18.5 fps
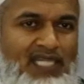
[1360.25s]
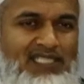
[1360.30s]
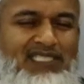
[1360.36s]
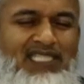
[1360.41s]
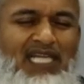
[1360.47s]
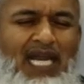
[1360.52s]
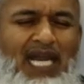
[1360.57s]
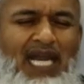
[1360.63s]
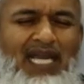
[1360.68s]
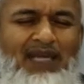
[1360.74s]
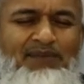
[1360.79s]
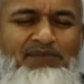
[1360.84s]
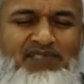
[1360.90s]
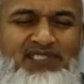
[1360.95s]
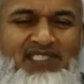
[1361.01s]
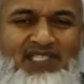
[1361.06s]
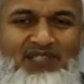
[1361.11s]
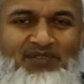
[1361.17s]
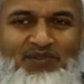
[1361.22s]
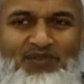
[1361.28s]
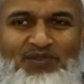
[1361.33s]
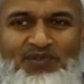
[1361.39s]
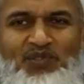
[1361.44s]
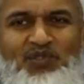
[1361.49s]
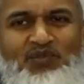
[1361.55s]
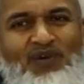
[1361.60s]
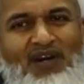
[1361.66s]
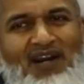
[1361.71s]
as in I am zero,
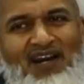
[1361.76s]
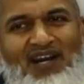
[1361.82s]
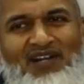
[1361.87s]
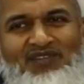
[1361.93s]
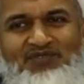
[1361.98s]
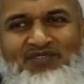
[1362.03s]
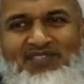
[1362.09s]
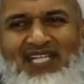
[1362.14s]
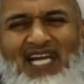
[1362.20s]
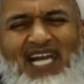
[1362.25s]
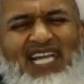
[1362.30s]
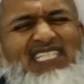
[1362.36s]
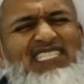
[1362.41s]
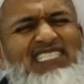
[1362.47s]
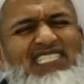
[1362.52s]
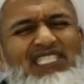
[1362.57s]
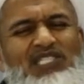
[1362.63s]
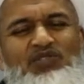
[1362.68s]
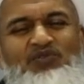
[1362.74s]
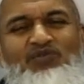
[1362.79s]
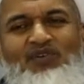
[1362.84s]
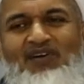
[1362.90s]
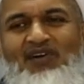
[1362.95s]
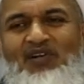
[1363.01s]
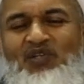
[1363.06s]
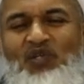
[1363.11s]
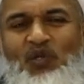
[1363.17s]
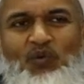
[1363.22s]
you are one hundred, I need you, I've
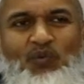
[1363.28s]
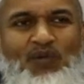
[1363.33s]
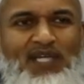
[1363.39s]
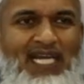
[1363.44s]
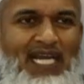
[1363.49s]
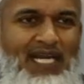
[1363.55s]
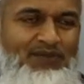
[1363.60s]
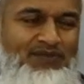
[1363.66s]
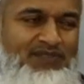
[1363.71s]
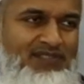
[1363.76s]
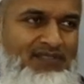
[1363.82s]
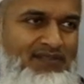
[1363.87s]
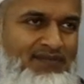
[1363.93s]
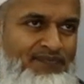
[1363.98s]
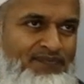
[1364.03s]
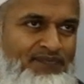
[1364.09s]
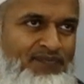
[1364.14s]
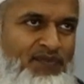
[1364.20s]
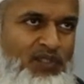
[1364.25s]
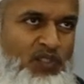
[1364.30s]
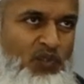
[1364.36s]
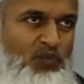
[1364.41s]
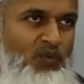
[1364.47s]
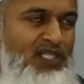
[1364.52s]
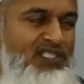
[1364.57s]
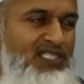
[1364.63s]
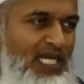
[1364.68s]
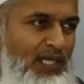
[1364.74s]
got no way out. You
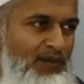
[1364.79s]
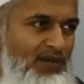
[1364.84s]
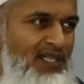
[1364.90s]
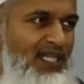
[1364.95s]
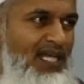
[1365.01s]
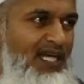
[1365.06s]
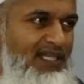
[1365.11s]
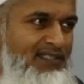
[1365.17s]
watch how Allah